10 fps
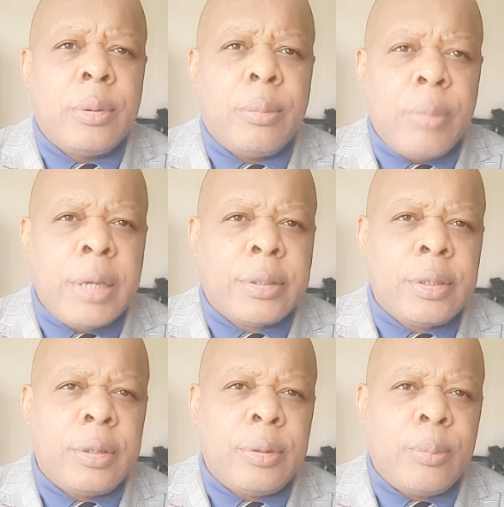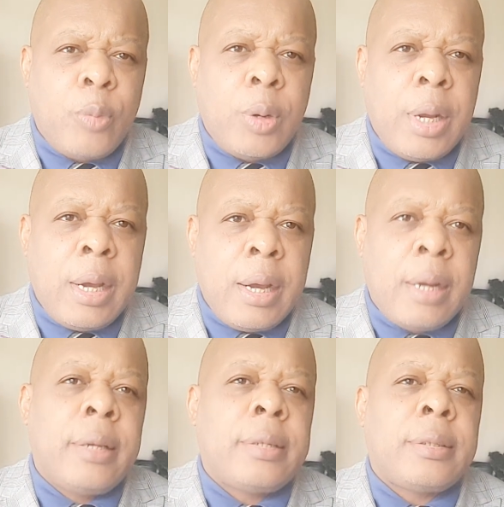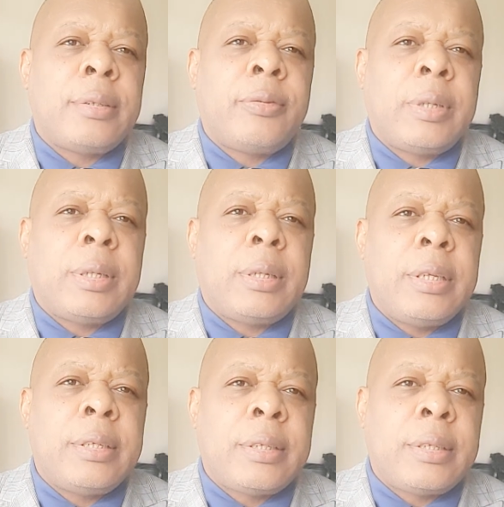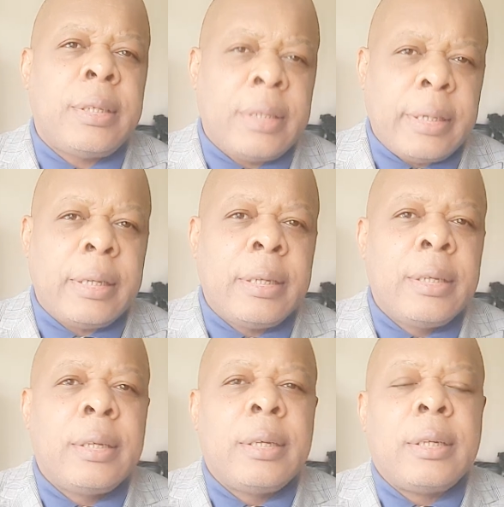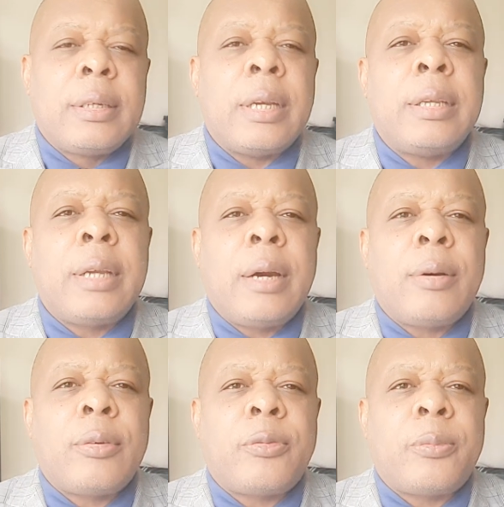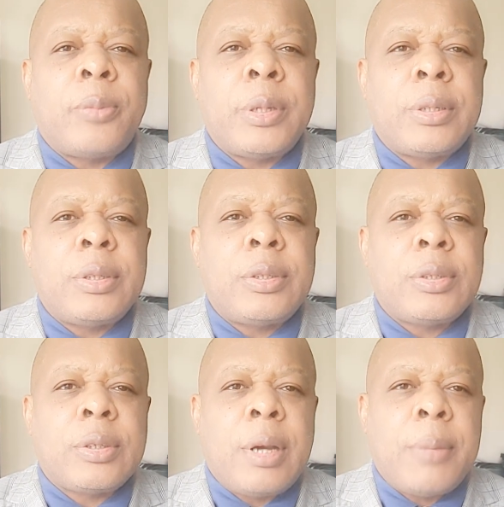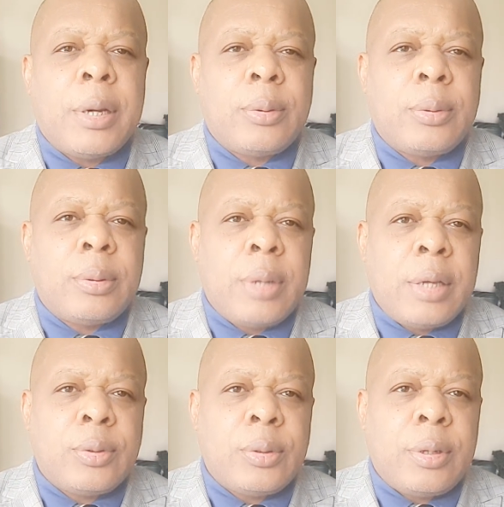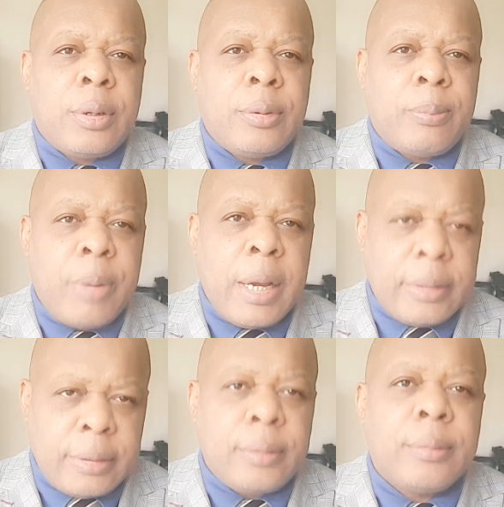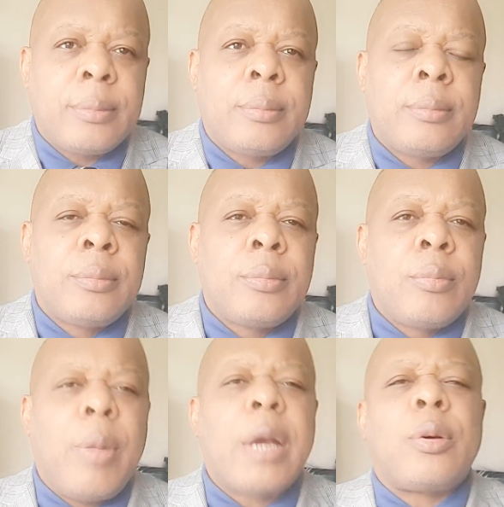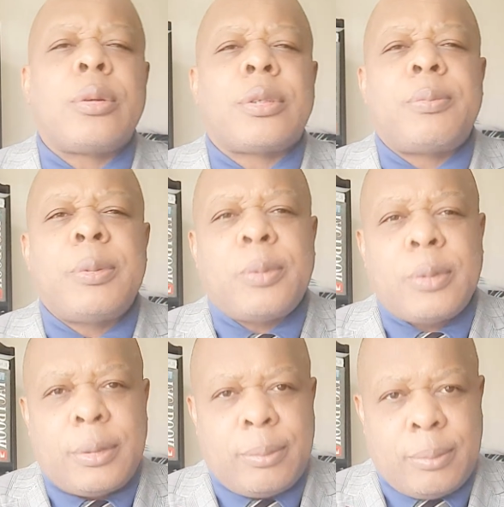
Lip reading: Maître Mola Alex Ndive Lisinke, the leader of British Cameroon National Party. My country people